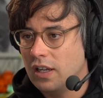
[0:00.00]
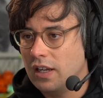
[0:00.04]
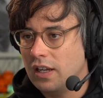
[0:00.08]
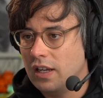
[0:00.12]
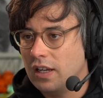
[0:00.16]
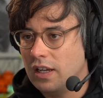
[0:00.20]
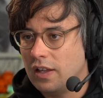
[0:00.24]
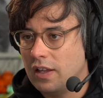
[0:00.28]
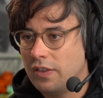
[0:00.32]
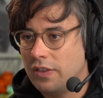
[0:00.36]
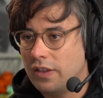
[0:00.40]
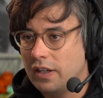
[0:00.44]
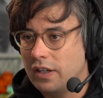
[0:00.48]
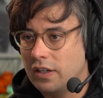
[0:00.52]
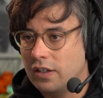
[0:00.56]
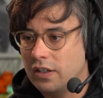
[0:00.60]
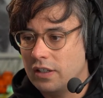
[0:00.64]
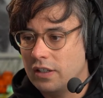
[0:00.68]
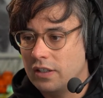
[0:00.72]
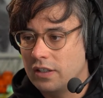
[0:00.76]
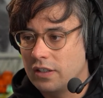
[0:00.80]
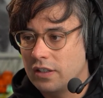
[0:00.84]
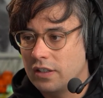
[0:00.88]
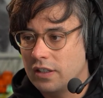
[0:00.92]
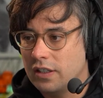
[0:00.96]
I think,
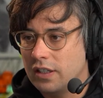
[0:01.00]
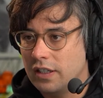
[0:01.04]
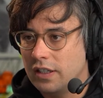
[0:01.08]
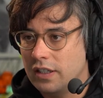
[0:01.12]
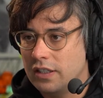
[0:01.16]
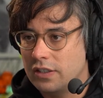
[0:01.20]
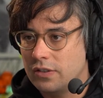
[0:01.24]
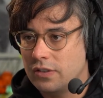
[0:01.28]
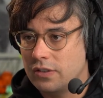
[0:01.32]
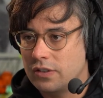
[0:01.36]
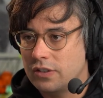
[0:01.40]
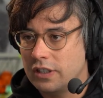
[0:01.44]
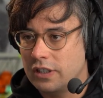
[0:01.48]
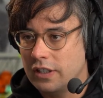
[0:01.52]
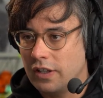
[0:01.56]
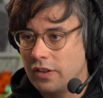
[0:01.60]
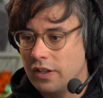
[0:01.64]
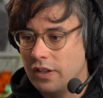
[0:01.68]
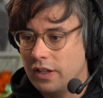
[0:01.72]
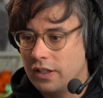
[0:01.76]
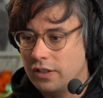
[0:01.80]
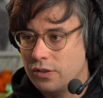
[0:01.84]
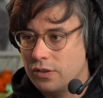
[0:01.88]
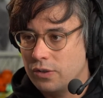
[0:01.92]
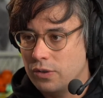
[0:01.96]
an interesting
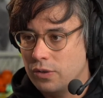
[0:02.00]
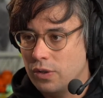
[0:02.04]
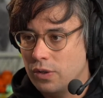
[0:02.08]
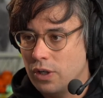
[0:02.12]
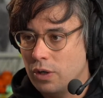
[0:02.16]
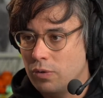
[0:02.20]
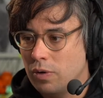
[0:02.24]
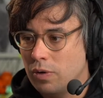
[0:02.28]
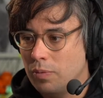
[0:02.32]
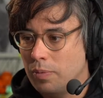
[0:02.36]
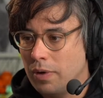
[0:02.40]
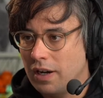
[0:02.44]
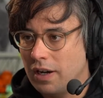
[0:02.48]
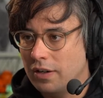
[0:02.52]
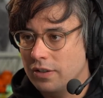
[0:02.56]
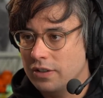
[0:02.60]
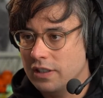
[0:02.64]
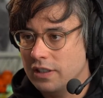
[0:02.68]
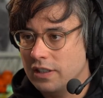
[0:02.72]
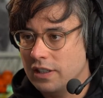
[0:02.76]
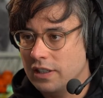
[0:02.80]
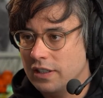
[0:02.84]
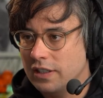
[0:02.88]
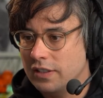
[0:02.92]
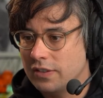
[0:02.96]
thing to know about
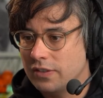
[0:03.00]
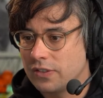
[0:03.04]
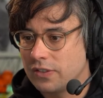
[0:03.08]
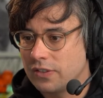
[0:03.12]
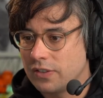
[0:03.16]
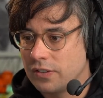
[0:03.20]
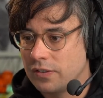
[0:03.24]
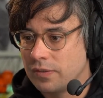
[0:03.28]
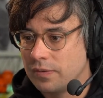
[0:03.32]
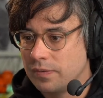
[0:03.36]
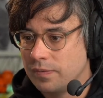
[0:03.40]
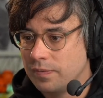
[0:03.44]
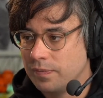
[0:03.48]
at least.